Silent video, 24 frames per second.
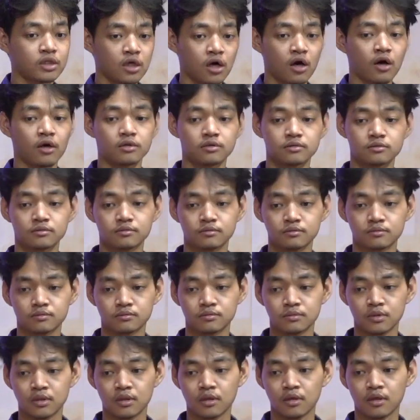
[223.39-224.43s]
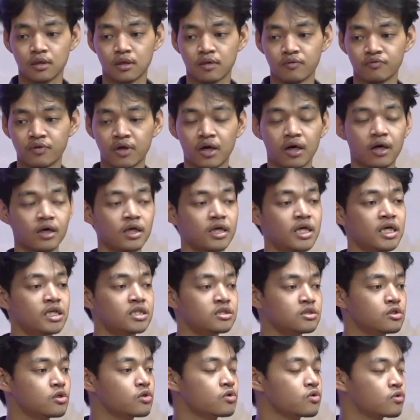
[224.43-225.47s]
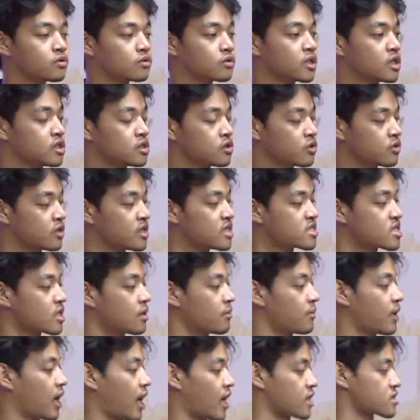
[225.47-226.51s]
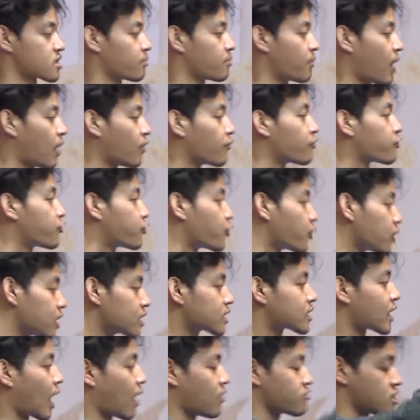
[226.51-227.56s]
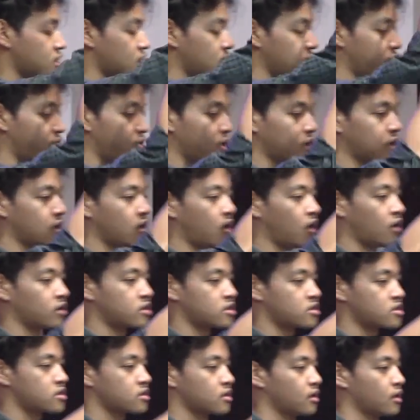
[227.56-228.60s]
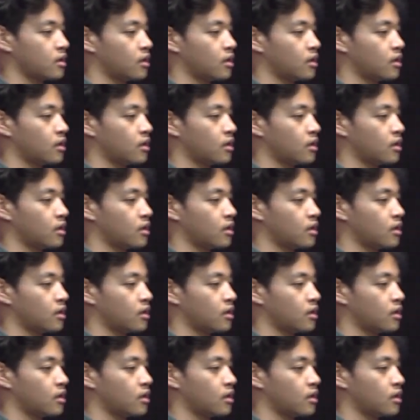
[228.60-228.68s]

God. There are Hindu. Hinduism has about 3,000 different gods.